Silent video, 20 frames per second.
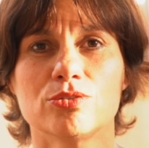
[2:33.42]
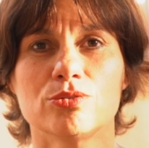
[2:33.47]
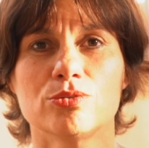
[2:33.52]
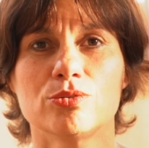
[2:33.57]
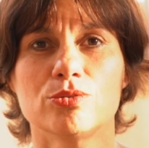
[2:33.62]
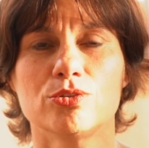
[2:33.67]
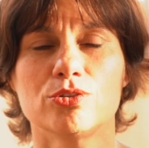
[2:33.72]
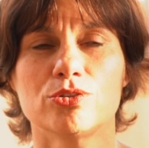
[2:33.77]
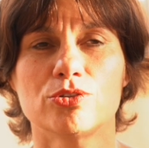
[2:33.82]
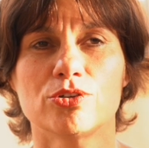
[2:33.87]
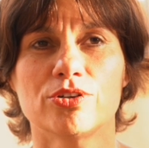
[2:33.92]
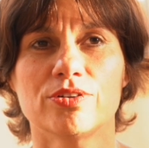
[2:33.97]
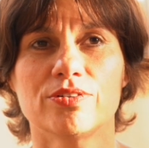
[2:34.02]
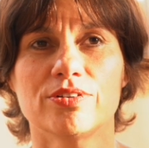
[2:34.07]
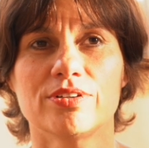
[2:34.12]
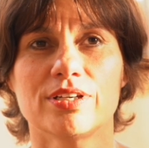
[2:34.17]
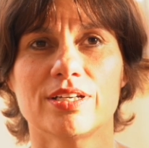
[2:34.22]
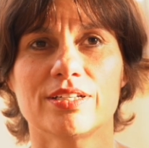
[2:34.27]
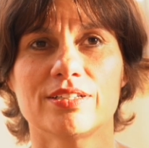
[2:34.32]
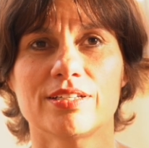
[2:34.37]
to turn
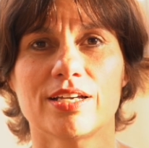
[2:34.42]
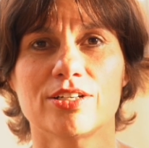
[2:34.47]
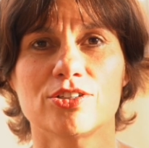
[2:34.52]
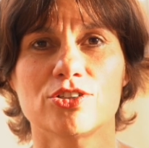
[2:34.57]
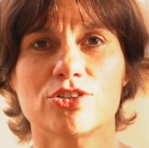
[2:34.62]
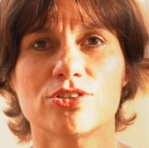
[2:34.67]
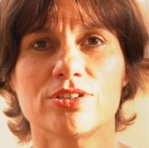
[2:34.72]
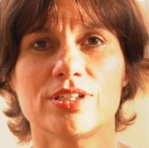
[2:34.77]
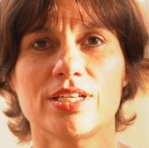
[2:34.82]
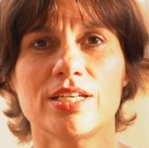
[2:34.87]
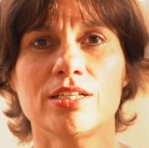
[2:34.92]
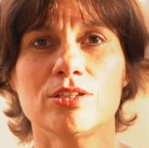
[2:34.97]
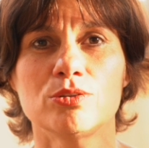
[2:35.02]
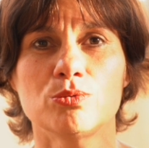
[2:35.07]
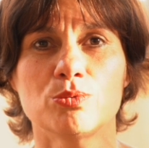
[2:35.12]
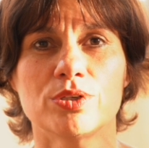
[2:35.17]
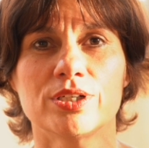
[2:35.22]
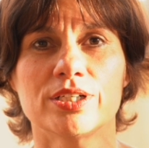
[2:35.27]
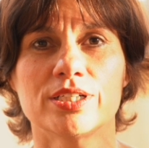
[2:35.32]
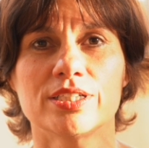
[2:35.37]
the attention
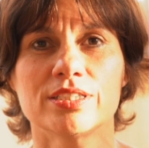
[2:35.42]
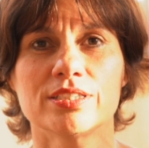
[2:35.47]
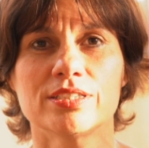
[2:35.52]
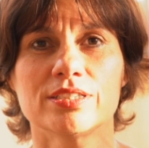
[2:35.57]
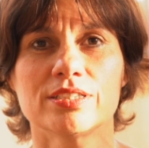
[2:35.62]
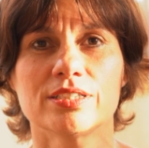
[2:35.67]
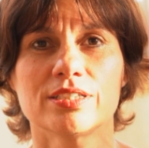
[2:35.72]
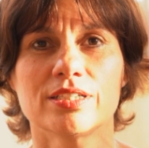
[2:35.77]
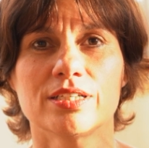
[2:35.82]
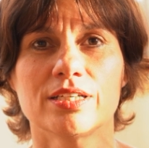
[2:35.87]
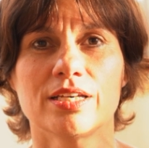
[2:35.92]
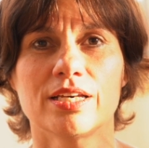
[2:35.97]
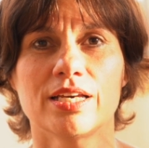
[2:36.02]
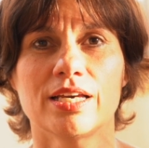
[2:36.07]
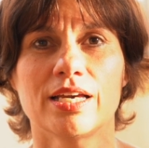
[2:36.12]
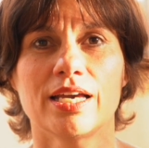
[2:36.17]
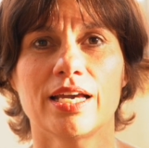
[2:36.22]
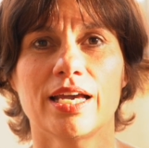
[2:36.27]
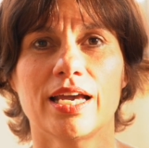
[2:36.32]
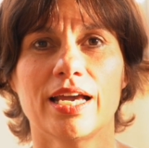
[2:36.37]
inward.
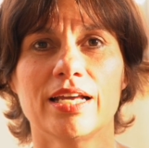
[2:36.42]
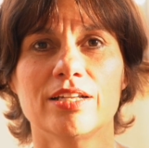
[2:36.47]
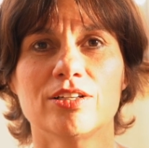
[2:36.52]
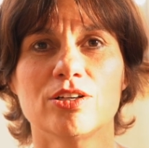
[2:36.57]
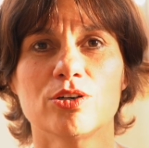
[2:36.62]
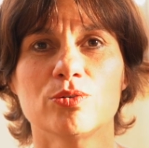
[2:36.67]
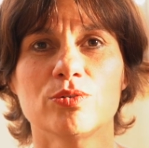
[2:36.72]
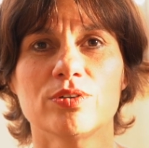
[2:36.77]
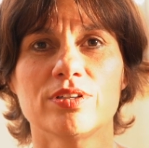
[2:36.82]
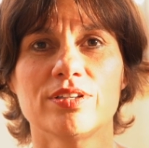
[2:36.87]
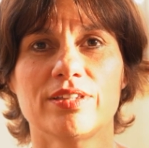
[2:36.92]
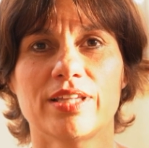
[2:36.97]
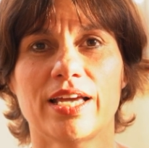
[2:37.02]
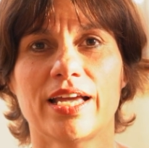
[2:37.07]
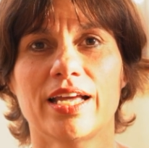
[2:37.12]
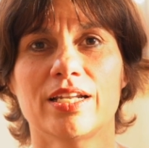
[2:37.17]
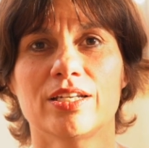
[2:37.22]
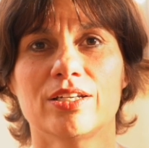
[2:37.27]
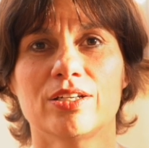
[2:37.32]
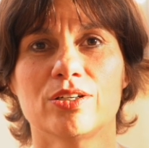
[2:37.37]
And only
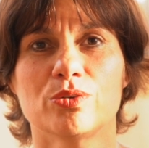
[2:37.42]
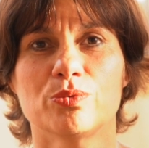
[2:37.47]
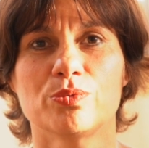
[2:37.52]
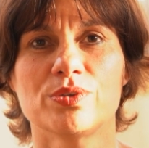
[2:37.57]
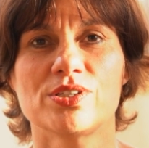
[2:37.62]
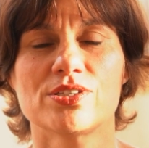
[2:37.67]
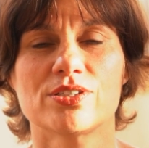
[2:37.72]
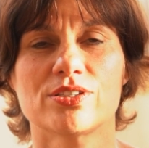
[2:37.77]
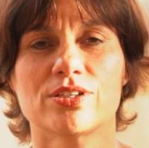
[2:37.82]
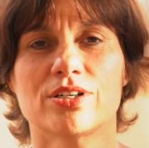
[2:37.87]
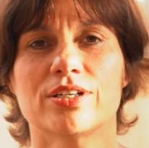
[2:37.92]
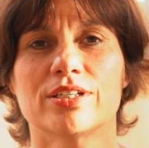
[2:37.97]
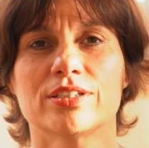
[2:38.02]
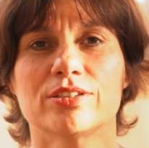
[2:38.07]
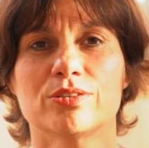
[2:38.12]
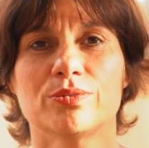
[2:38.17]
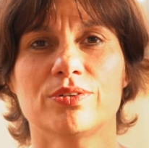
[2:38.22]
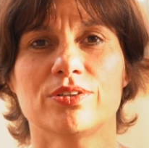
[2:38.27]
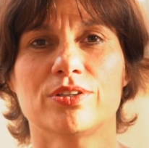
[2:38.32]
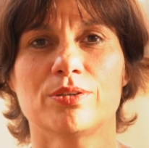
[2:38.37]
then we start
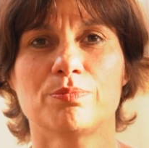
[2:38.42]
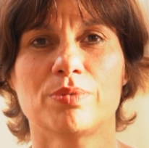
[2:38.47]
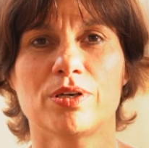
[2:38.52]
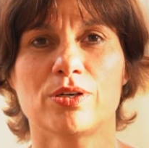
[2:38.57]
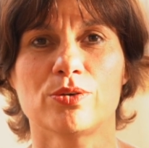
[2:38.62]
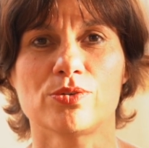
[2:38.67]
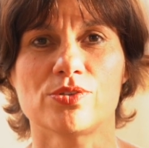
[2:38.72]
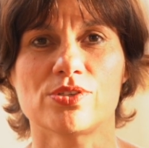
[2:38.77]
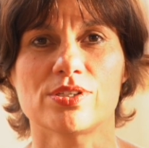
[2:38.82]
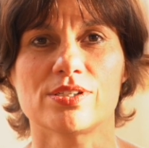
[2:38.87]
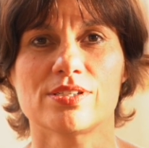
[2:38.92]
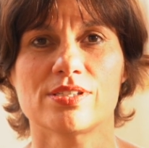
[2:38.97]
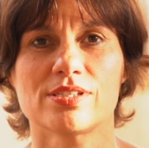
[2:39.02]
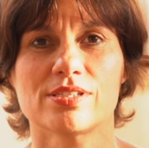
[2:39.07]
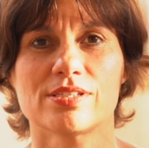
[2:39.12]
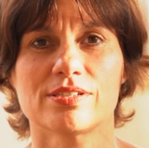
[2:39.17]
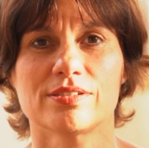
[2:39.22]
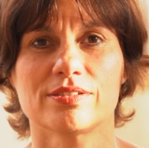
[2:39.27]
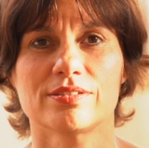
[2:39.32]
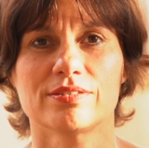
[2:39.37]
with the poses.